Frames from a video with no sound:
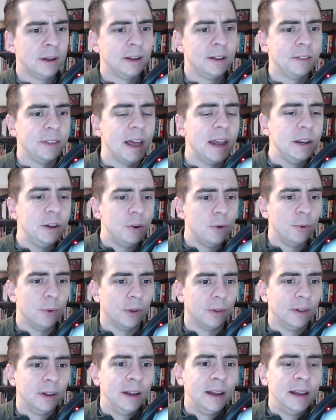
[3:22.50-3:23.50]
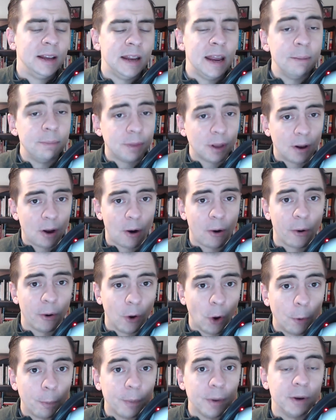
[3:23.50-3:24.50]
Then you will keep the cart
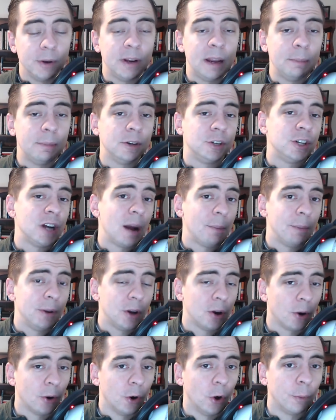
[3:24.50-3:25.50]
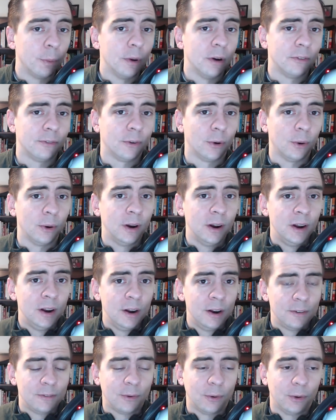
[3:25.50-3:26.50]
open, keep the shopping cart open for
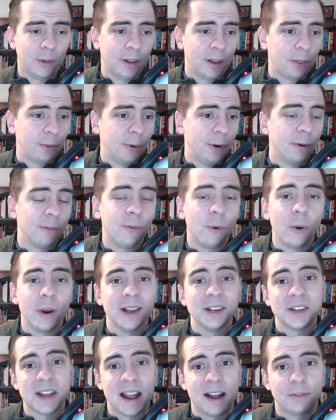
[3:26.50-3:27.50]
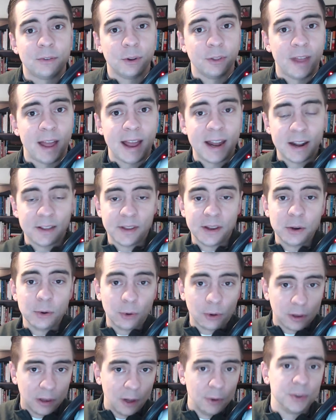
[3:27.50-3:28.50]
like 3 or 4 days after that, and then you
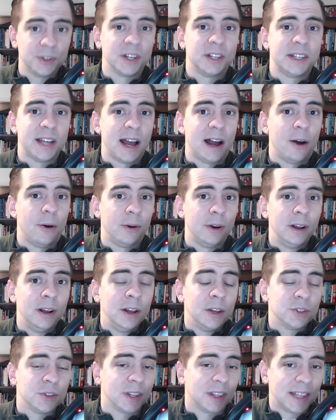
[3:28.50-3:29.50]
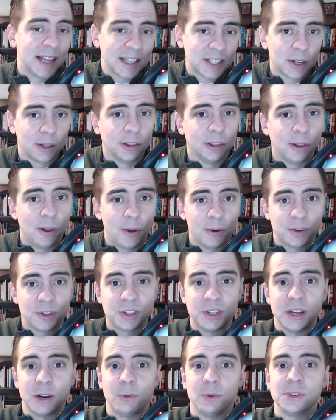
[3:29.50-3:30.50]
close it down. So like that's a launch
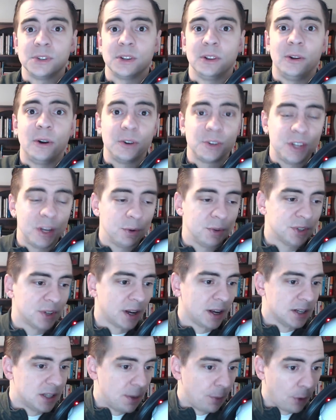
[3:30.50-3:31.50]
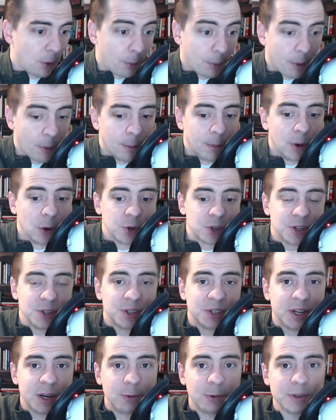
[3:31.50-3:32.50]
sequence. A launch sequence is like a typical promotion
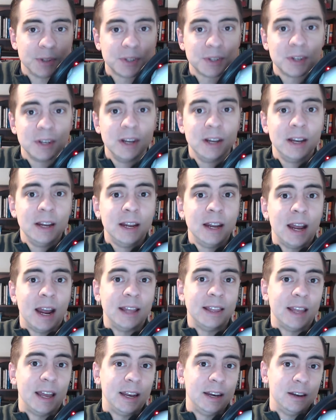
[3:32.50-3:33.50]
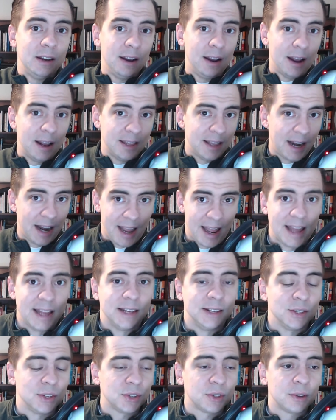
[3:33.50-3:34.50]
sequence, and then it
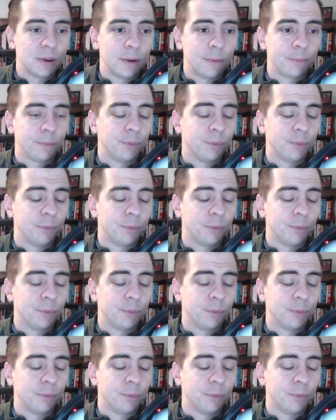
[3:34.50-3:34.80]
ends.